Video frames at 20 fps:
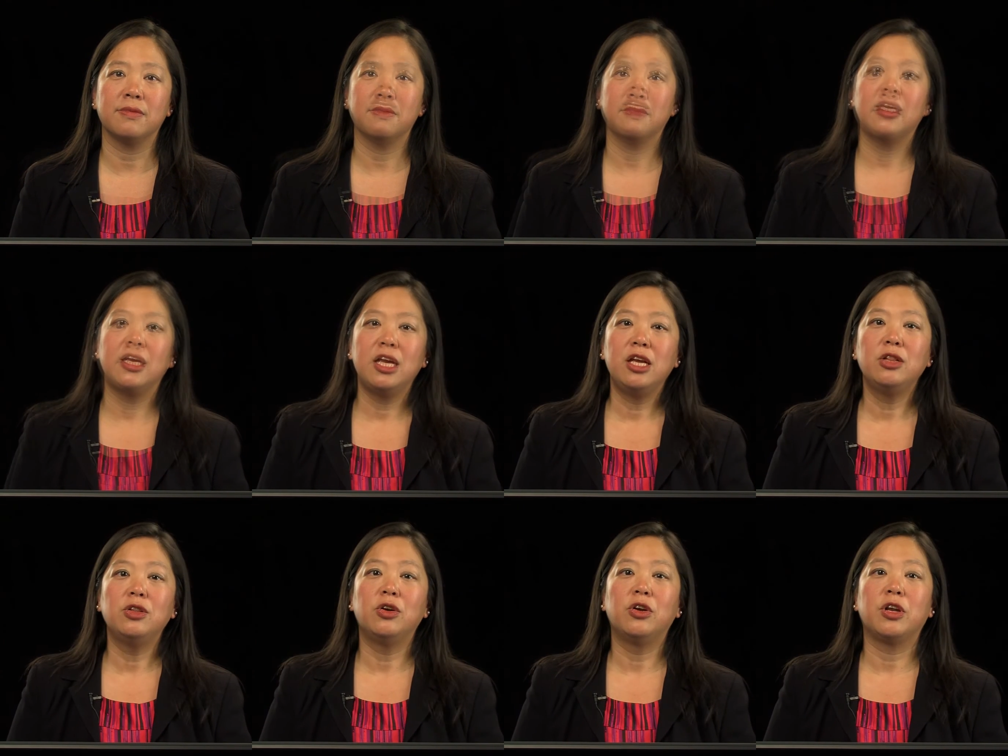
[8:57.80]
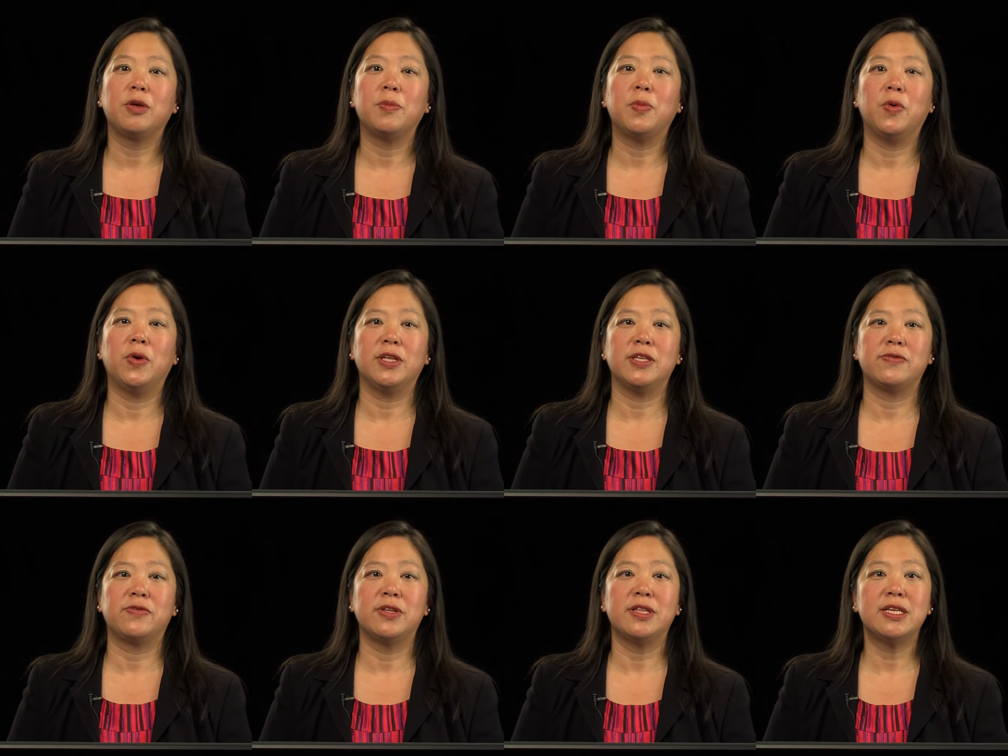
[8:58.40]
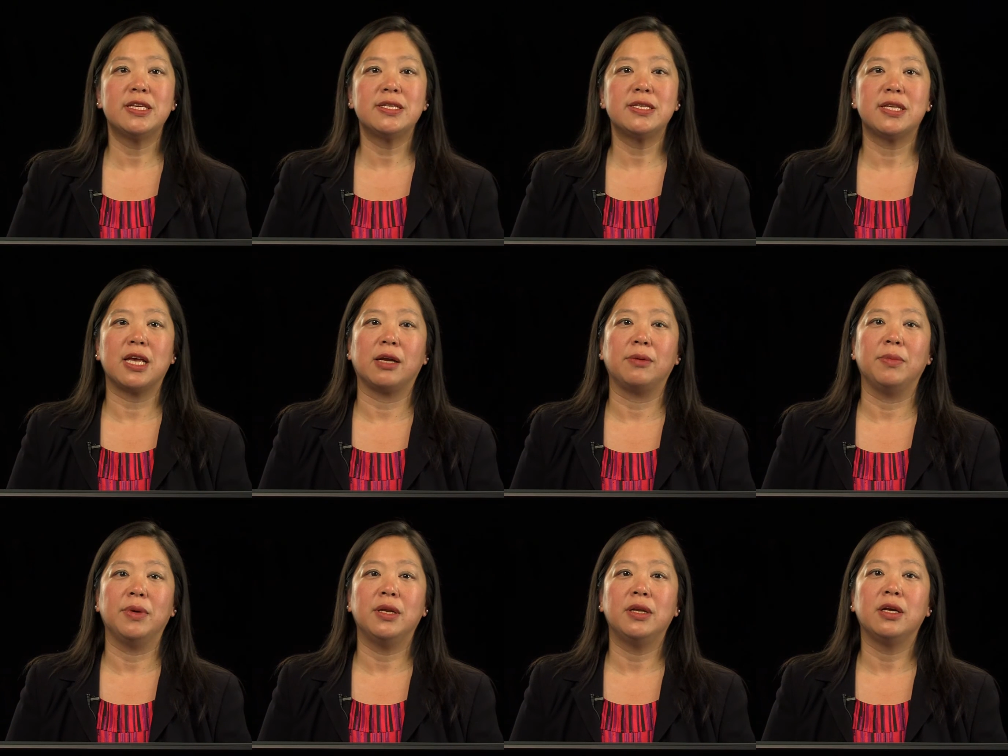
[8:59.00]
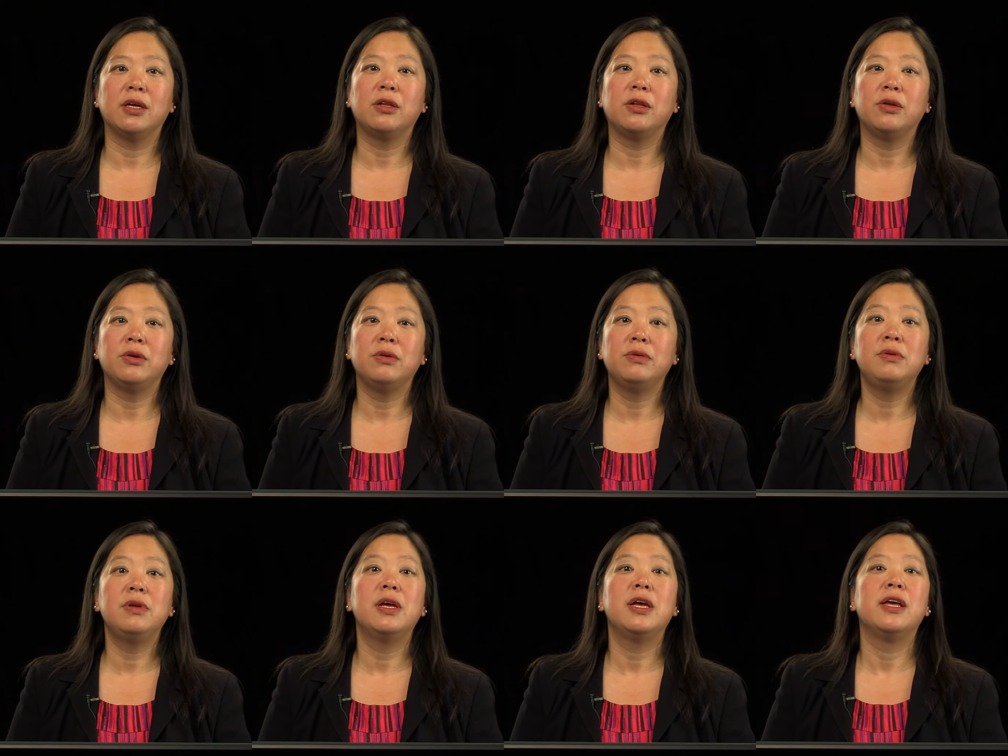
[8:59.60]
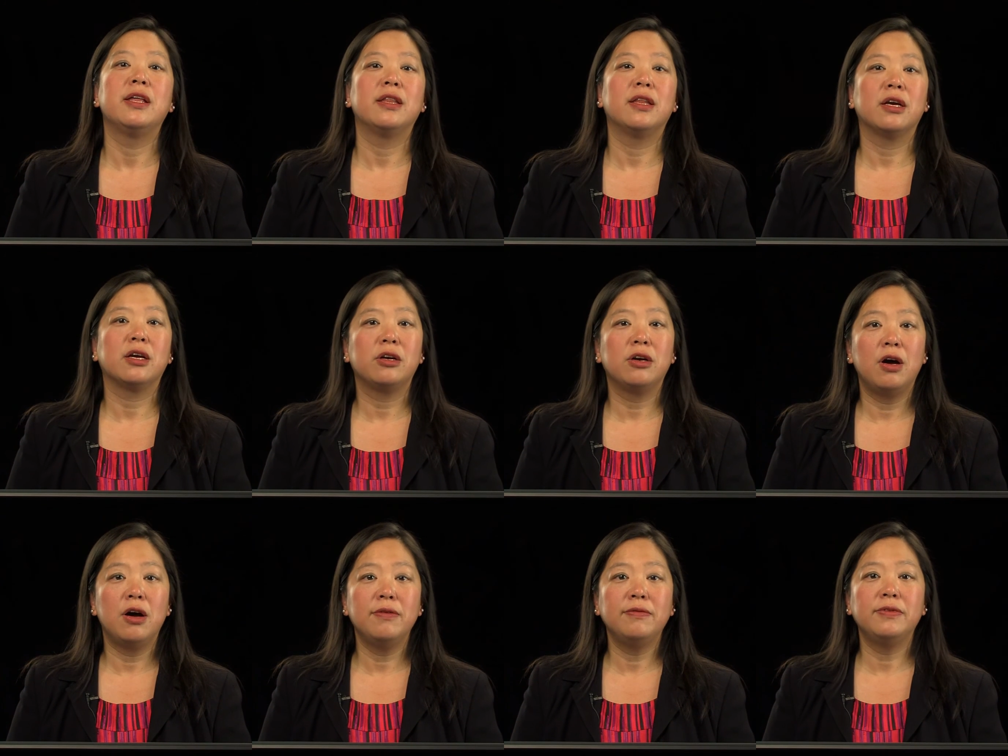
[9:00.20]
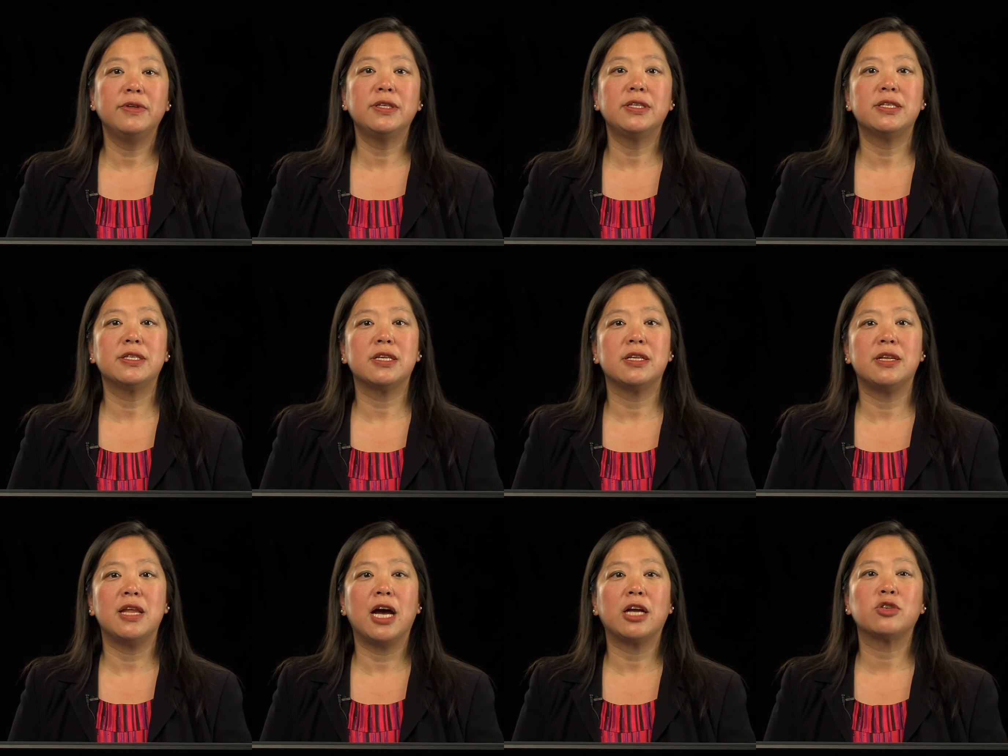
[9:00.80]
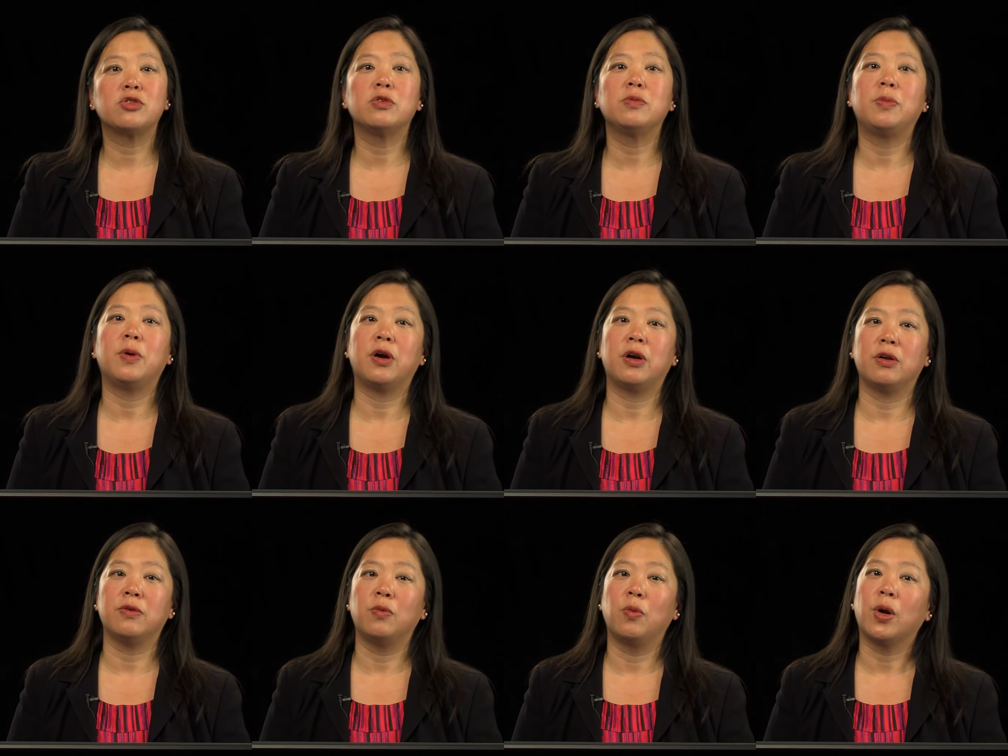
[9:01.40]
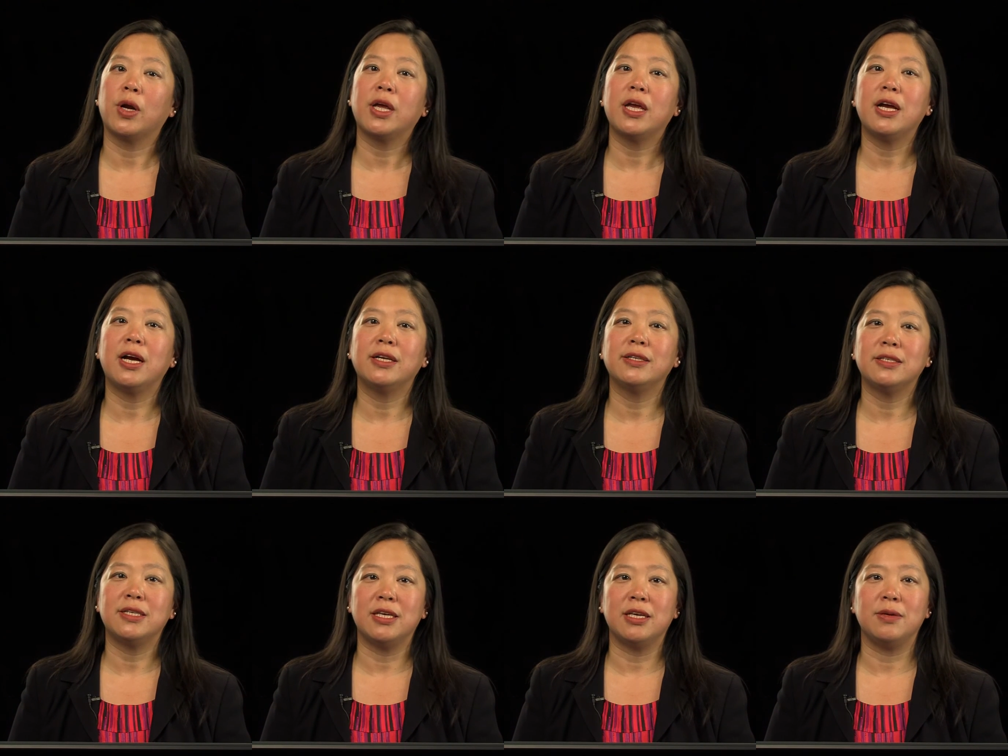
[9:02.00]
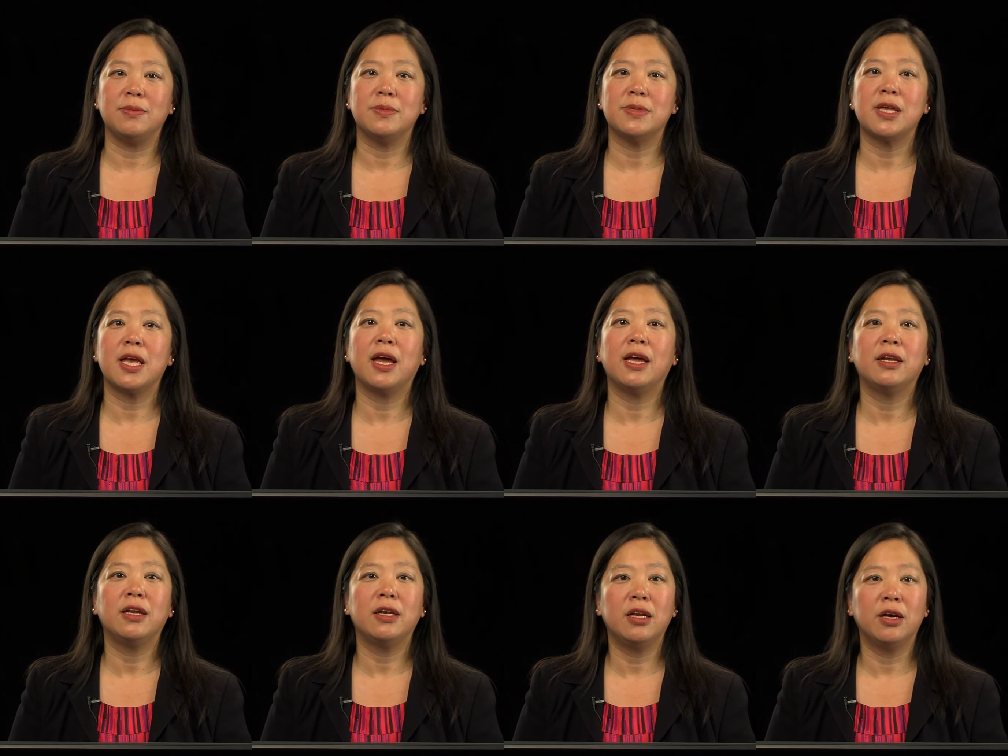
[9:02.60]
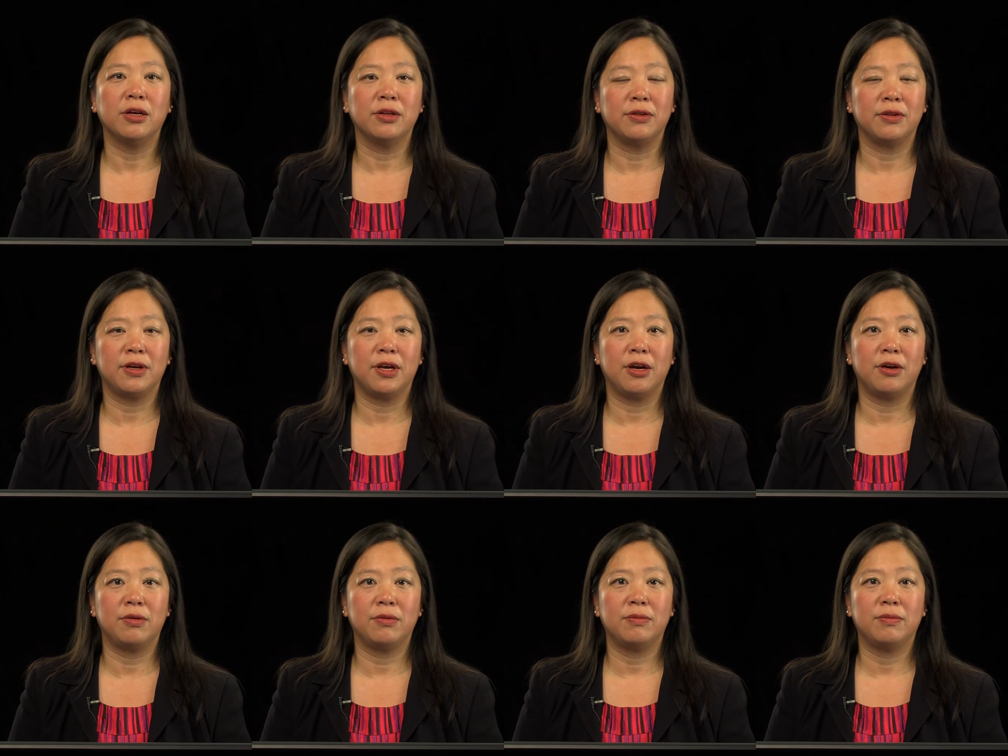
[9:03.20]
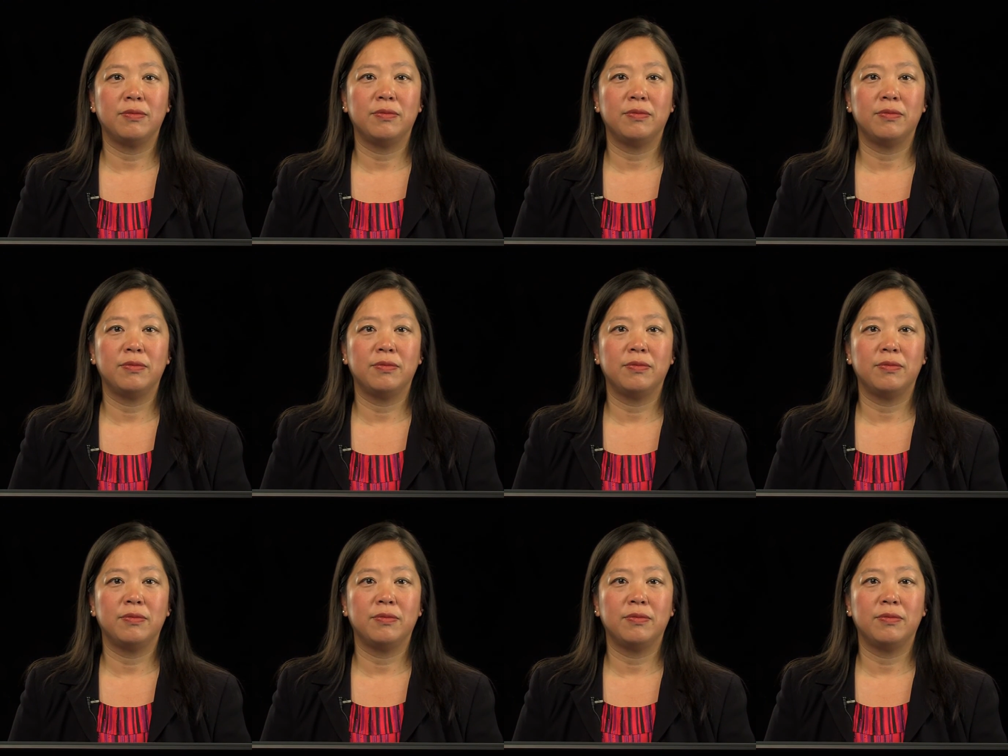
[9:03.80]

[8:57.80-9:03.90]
Key learning points for this segment include that conflict is a natural part of working on teams and in healthcare.